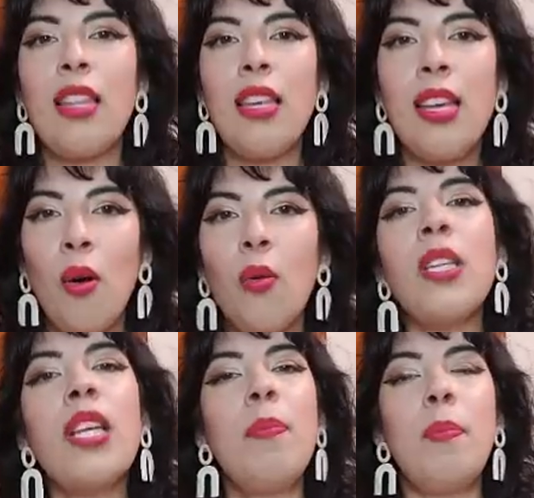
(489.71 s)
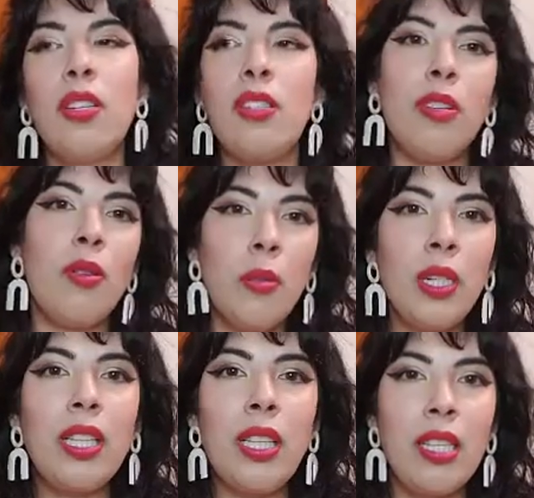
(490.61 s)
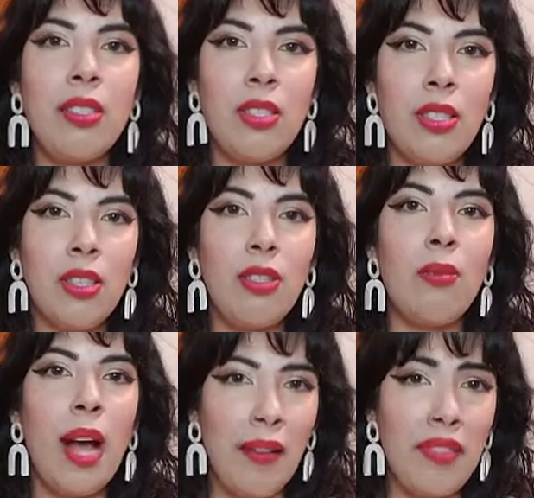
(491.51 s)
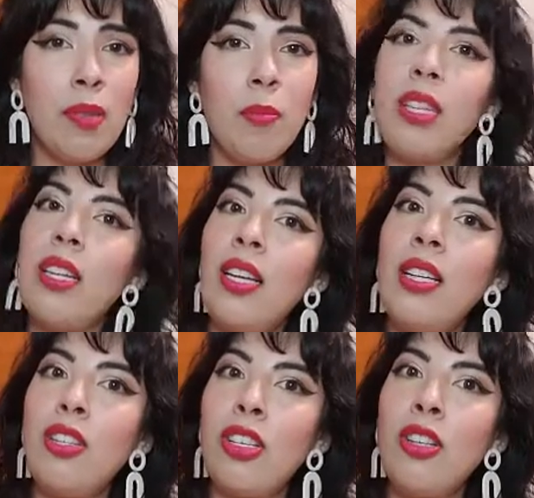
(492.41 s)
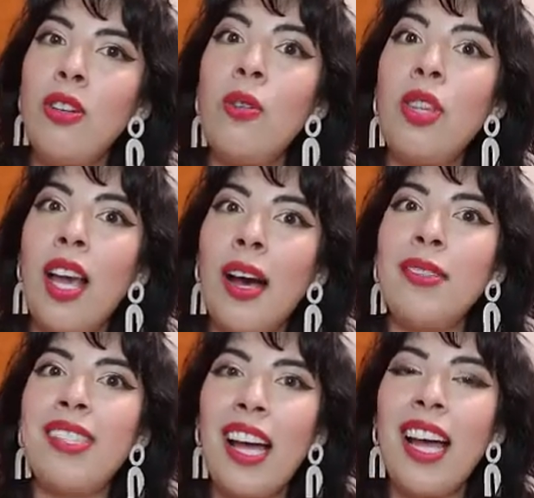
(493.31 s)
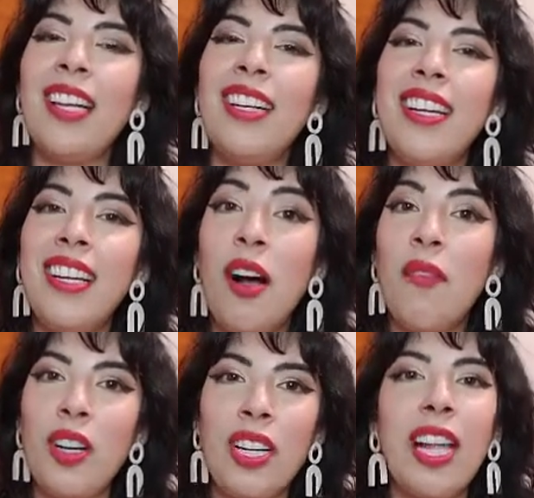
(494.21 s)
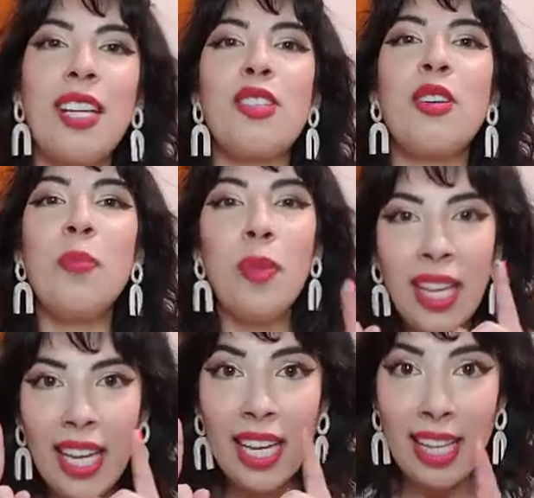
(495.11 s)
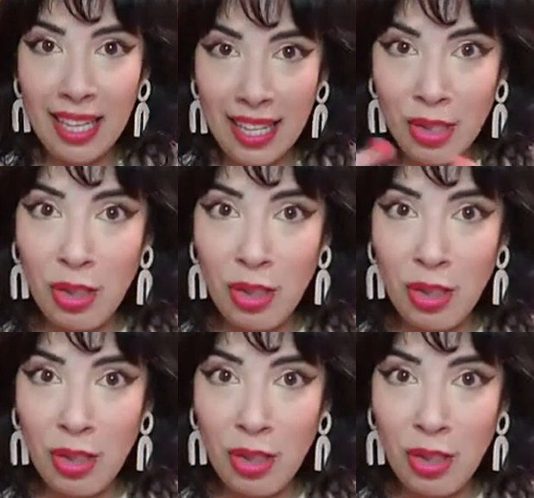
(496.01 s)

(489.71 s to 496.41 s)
The only person who really needs to have visibility to the outside of your classroom is